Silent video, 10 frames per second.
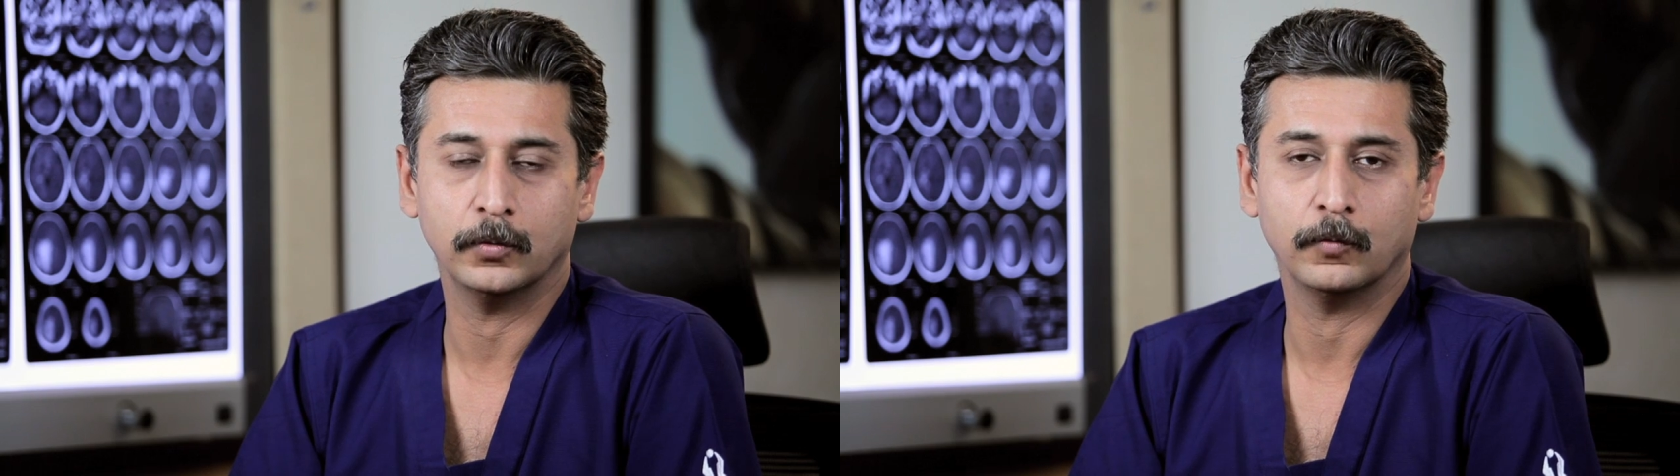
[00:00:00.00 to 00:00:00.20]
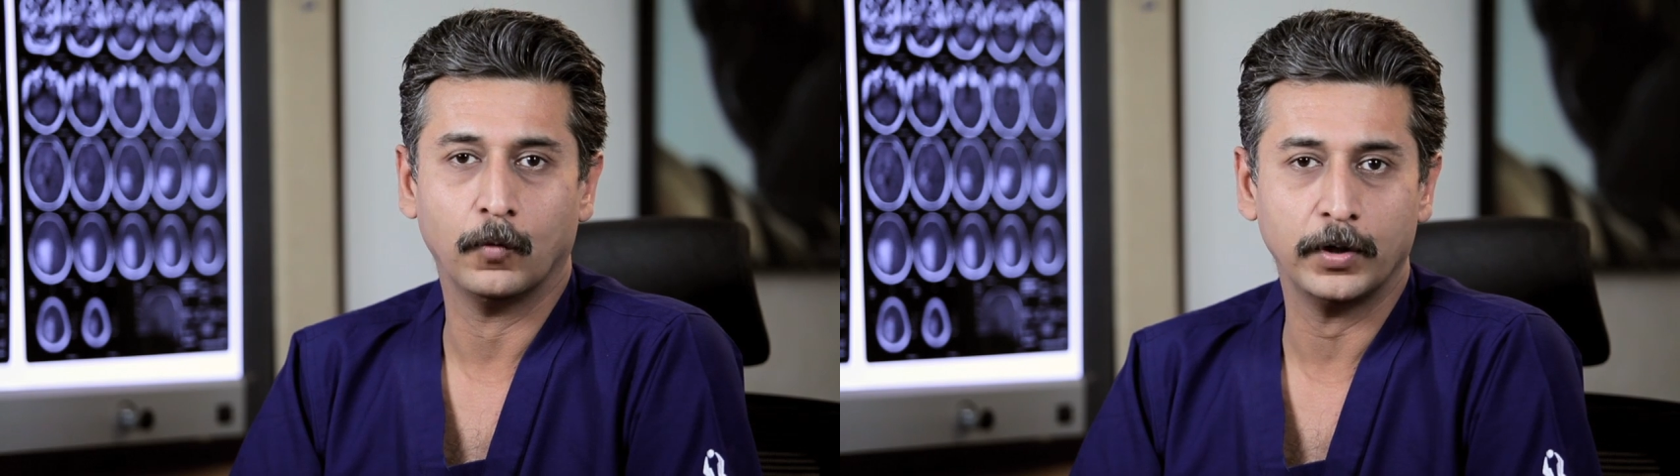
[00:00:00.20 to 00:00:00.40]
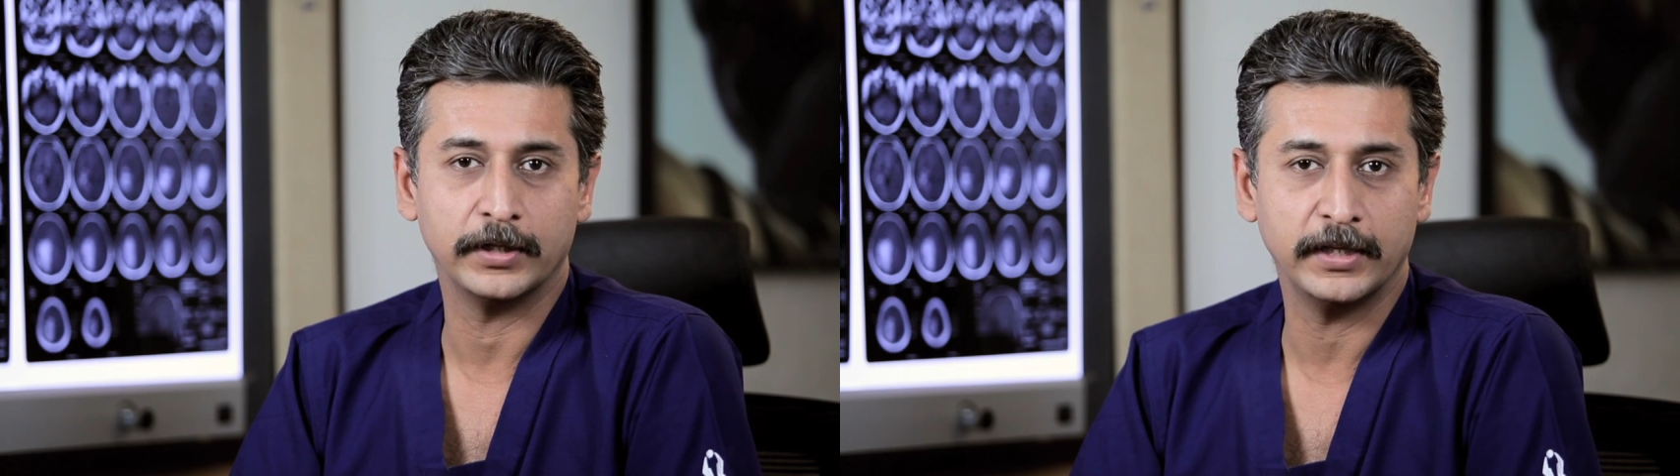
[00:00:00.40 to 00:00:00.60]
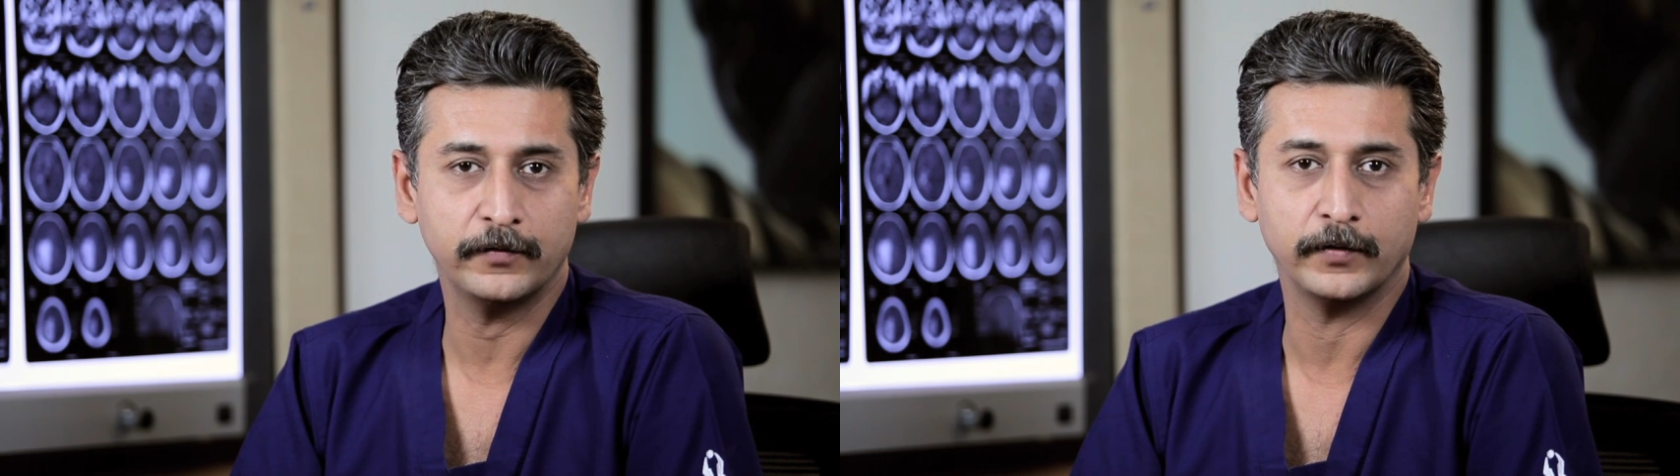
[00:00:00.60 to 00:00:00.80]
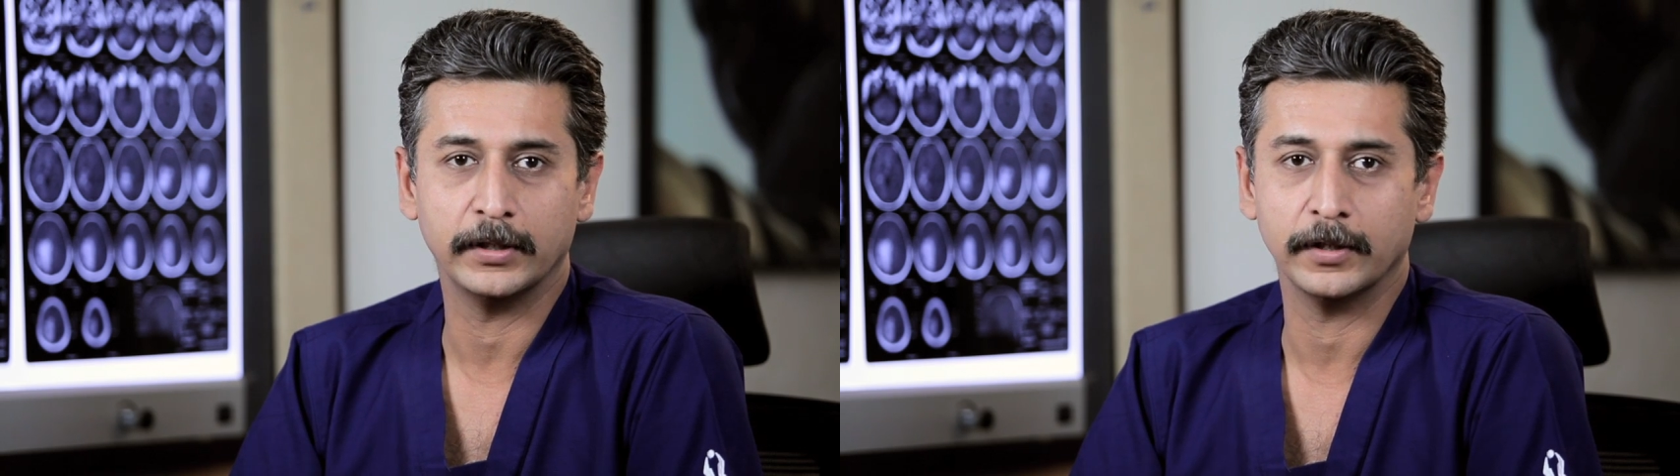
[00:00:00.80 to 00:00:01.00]
what they
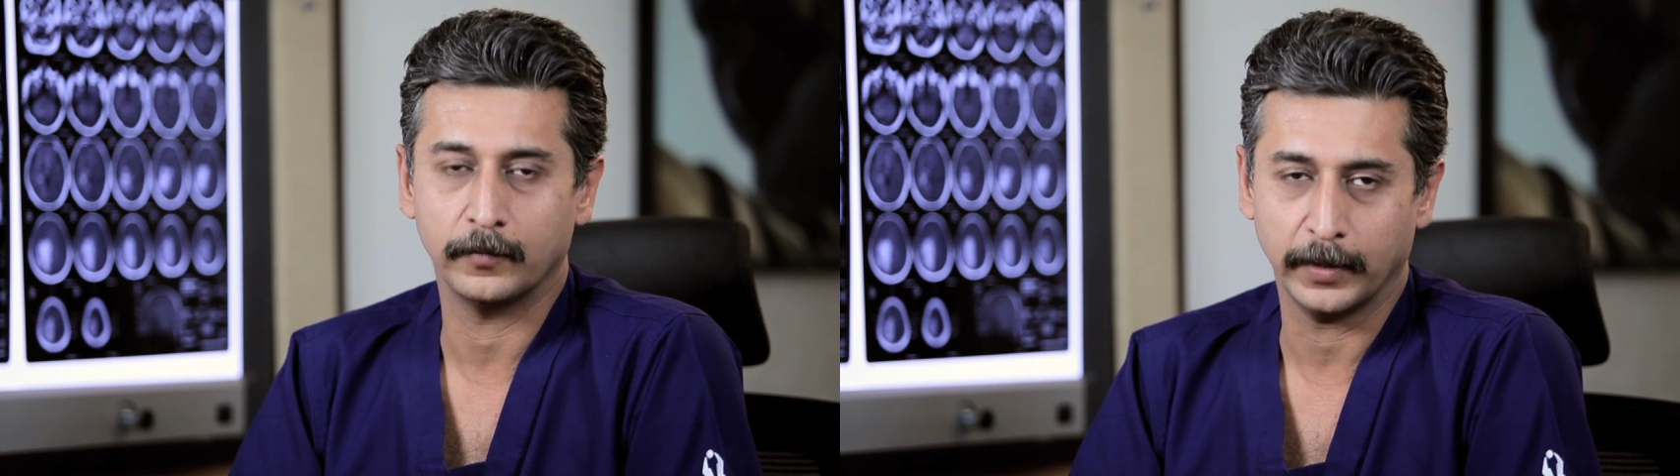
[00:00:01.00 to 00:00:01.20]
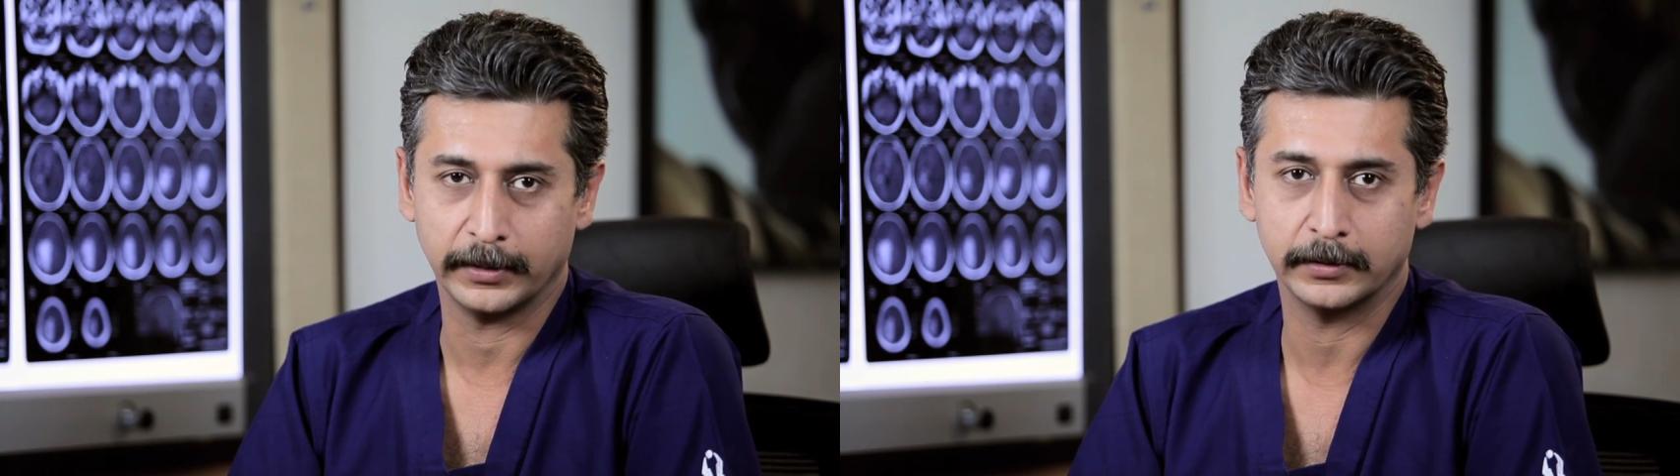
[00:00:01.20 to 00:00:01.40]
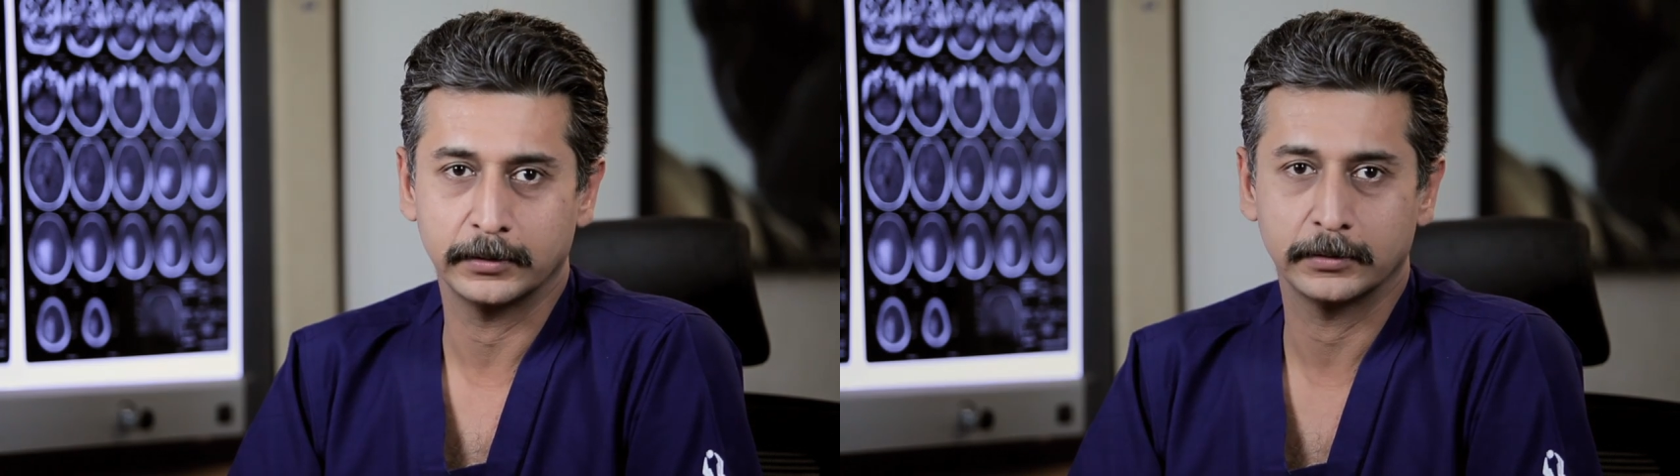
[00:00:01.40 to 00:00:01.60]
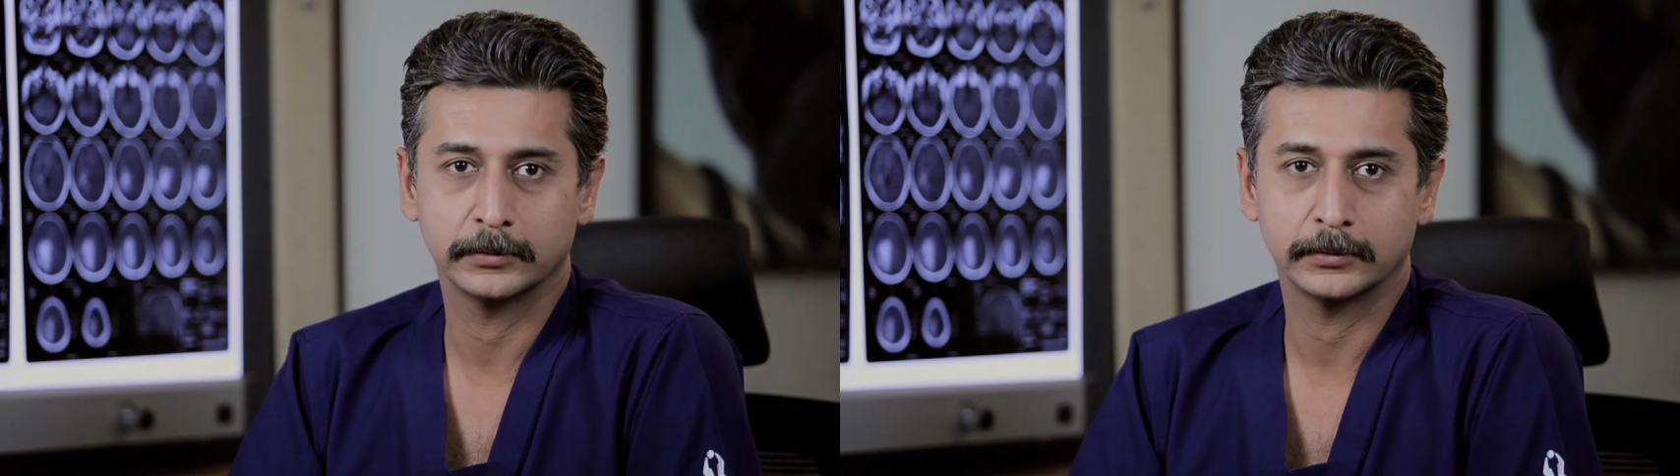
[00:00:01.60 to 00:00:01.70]
feel is right.